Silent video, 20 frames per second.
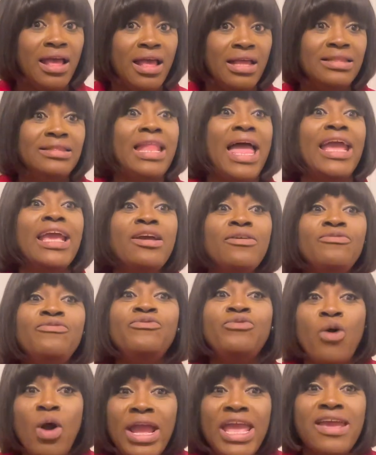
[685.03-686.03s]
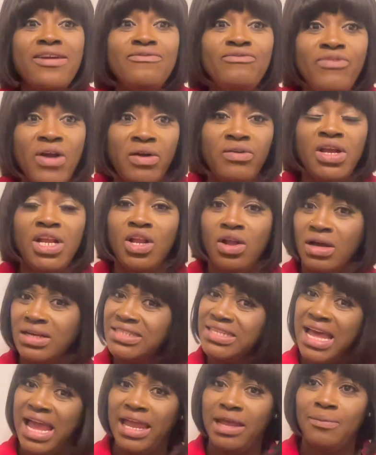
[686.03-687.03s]
like for a very long
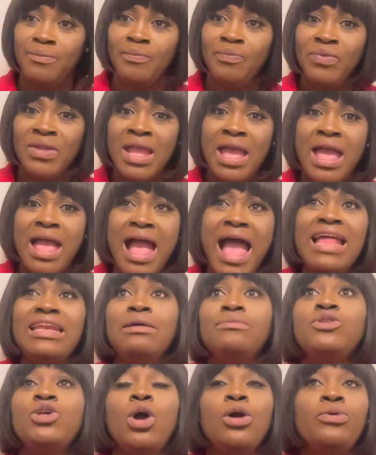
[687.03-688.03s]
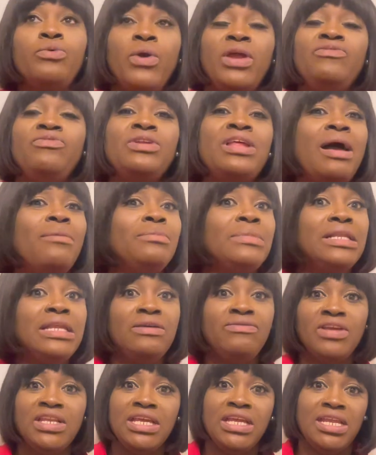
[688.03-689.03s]
time. And I'm so grateful that I'm
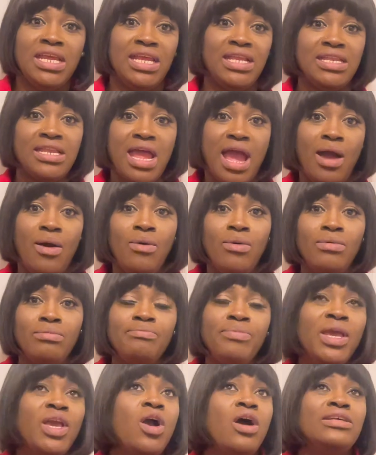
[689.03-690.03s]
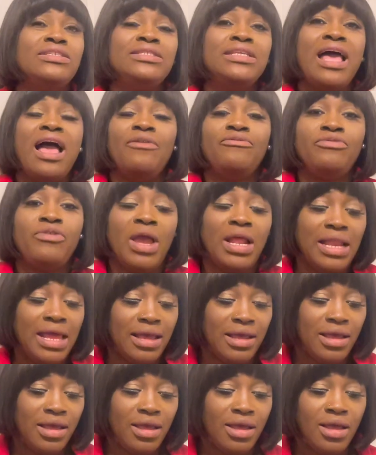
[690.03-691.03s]
living in it now, because I've
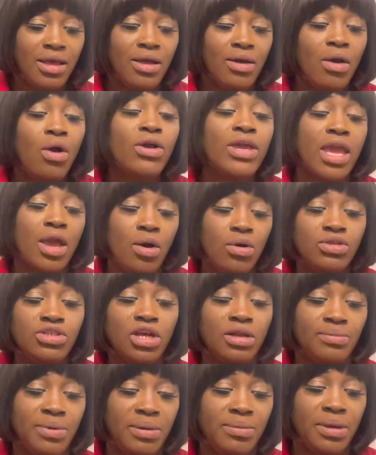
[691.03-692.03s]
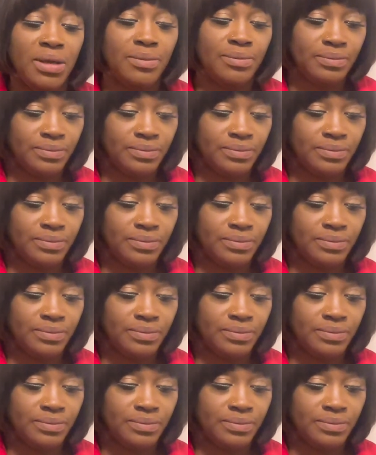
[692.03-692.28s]
realized, okay, hold on, baby.